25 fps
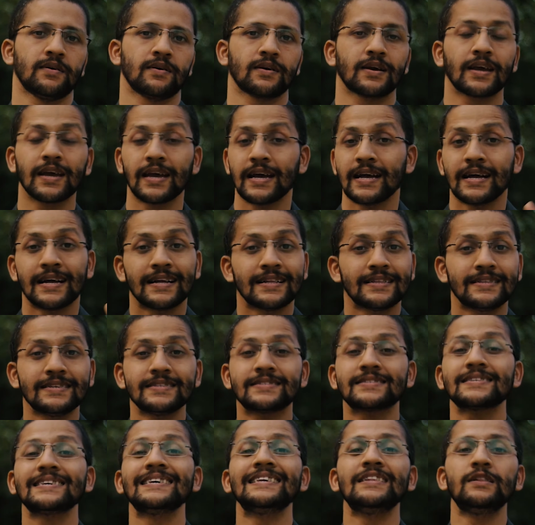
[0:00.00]
Okay,
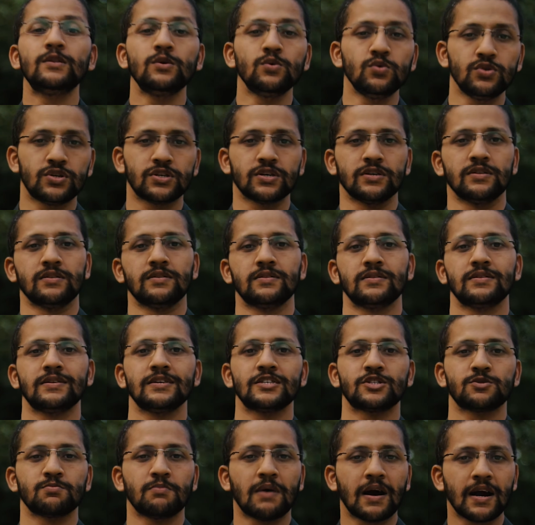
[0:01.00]
this illusion,
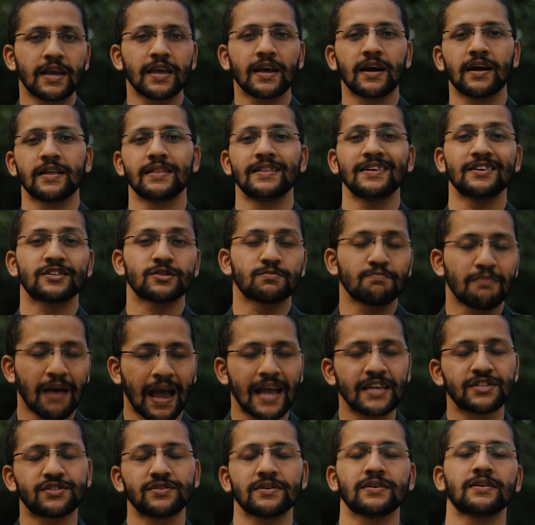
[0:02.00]
this maya, this
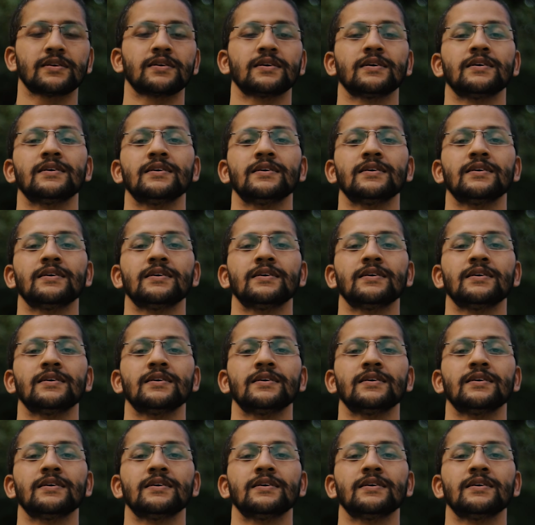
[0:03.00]
magic